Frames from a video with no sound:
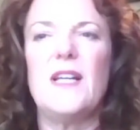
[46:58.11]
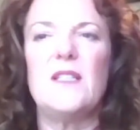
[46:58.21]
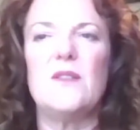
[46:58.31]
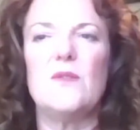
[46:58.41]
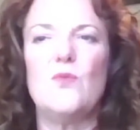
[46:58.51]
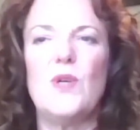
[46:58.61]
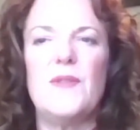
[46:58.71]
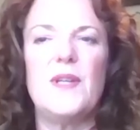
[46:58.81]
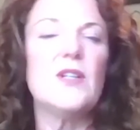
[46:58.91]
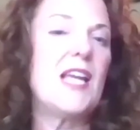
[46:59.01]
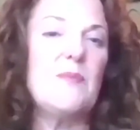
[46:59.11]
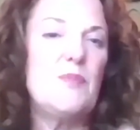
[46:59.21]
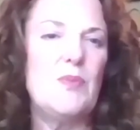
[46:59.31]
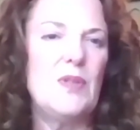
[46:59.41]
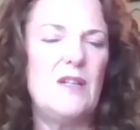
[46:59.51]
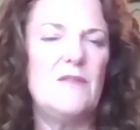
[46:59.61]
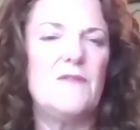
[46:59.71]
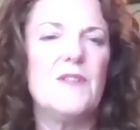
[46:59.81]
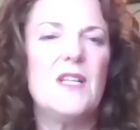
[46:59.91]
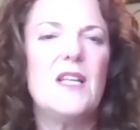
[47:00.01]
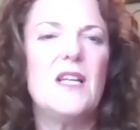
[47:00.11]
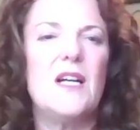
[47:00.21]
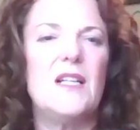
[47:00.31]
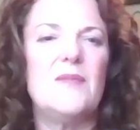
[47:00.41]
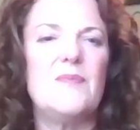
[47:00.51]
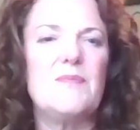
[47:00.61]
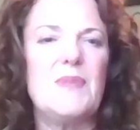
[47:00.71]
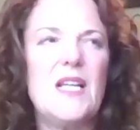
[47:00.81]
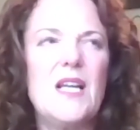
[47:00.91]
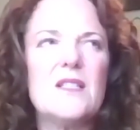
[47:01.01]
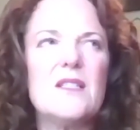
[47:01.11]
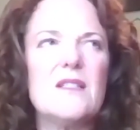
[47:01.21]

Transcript: what they're capable of, because